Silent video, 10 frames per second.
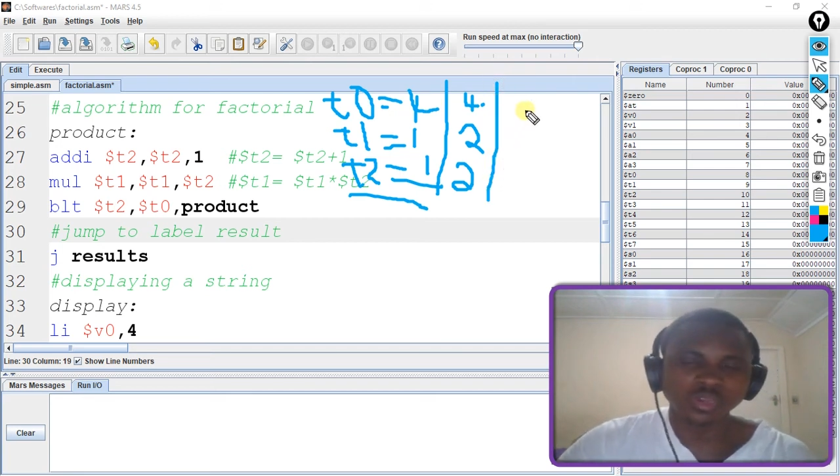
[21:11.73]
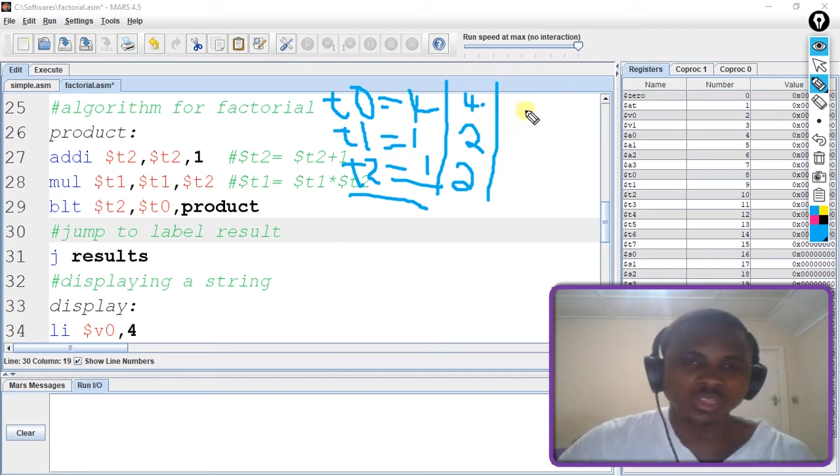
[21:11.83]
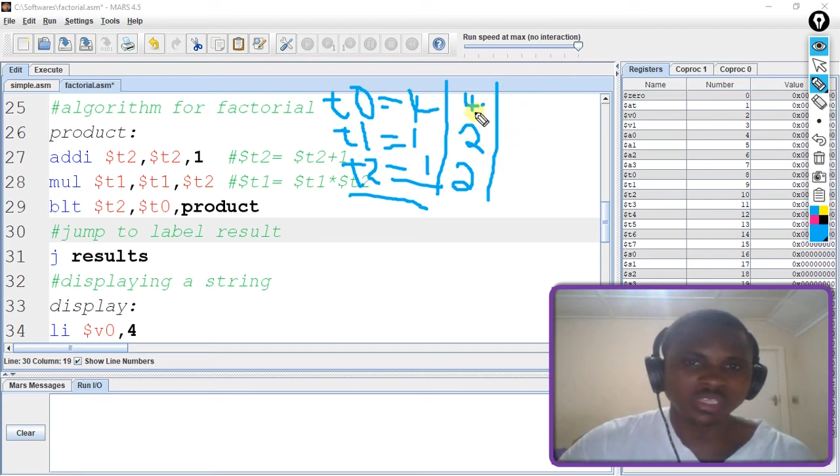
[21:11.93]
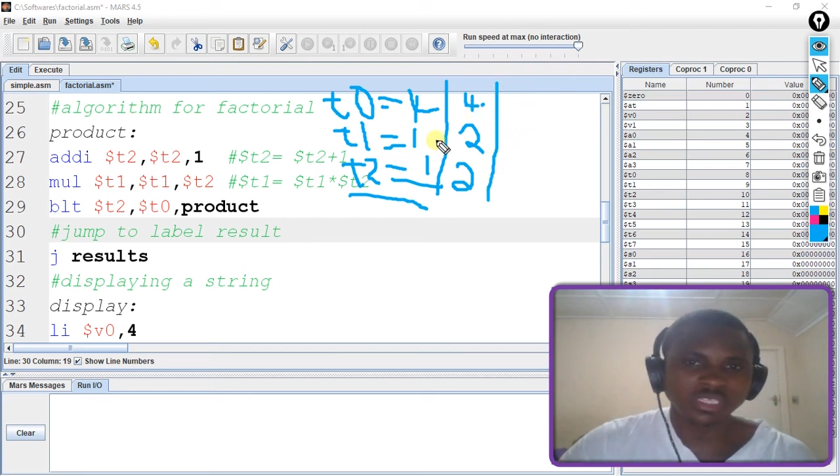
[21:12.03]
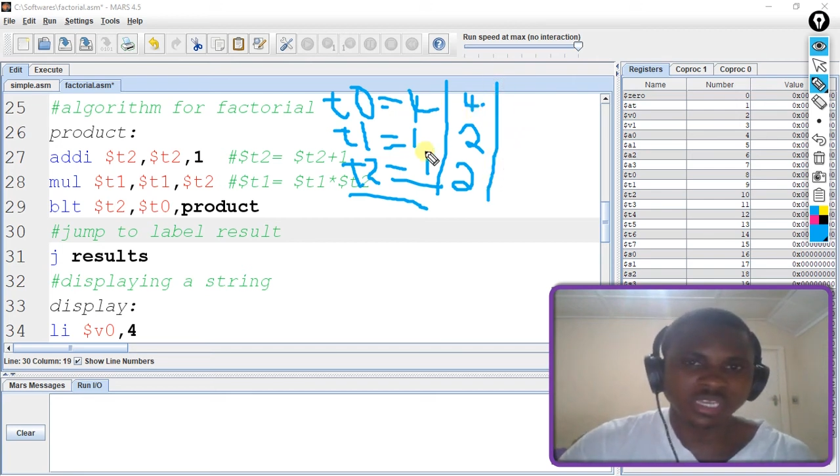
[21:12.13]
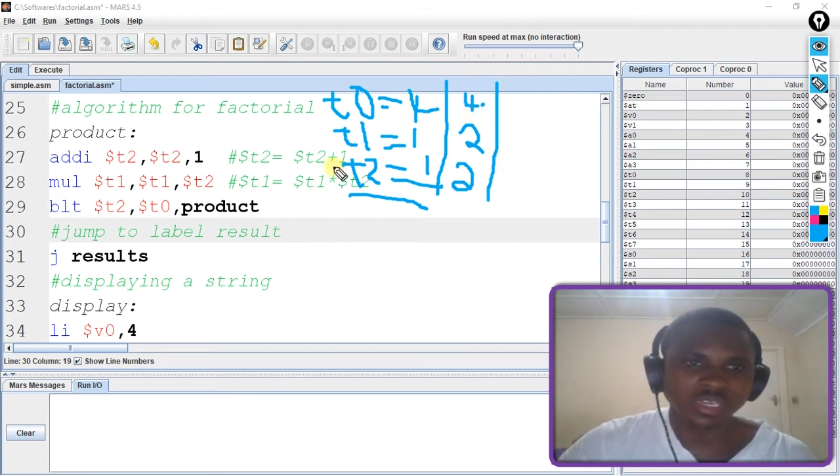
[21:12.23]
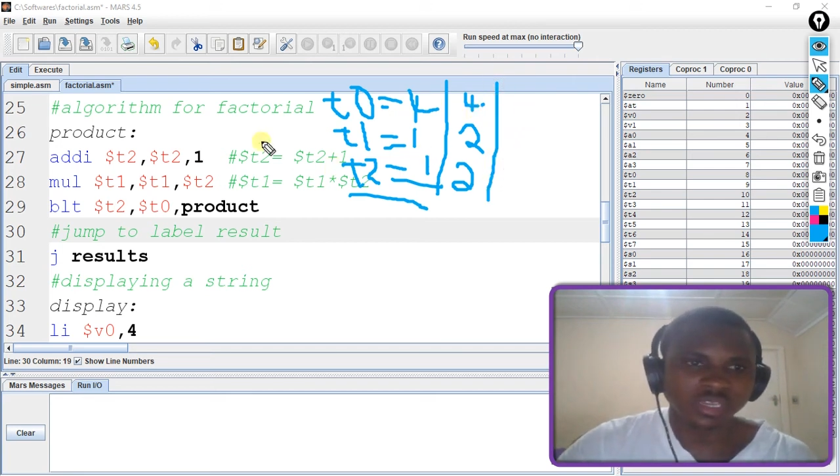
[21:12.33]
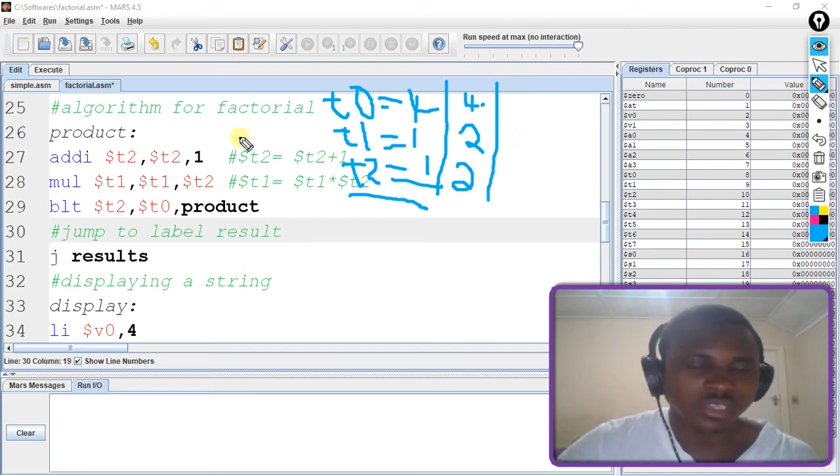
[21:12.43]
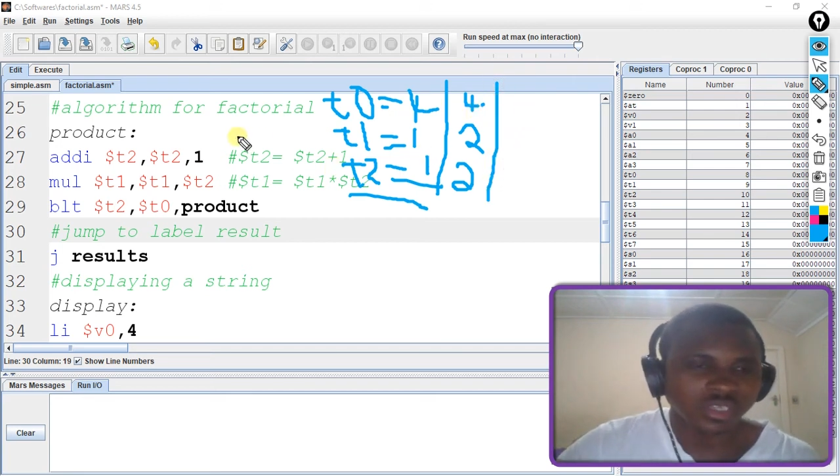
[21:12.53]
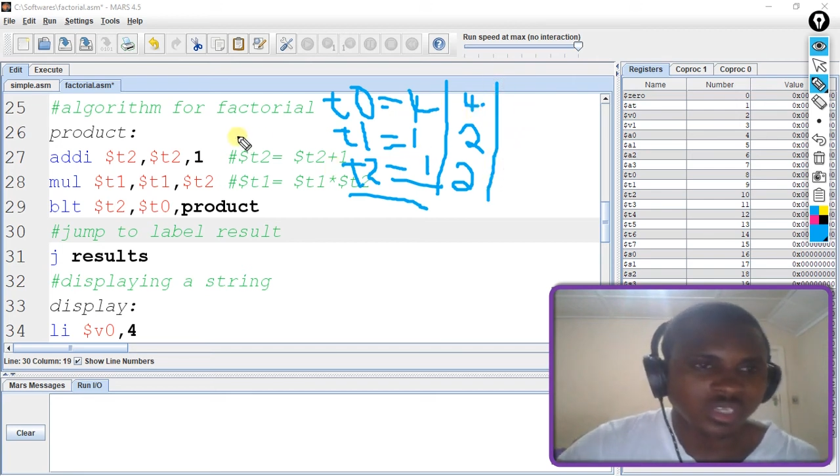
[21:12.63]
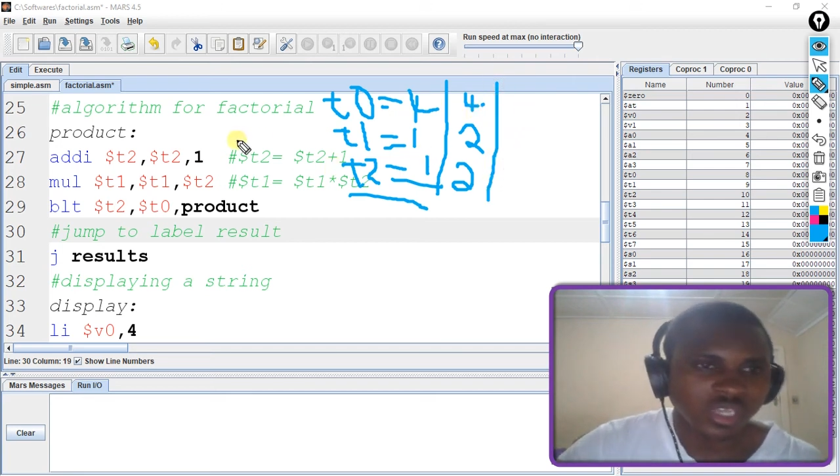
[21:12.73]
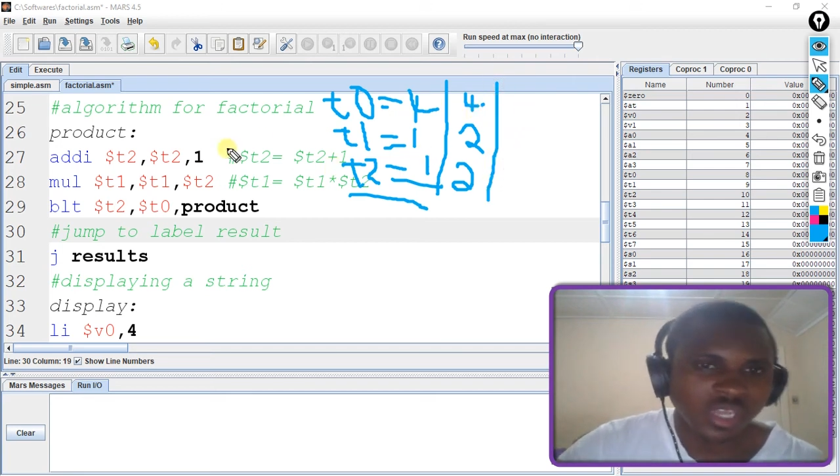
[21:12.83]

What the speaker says: on the second execution,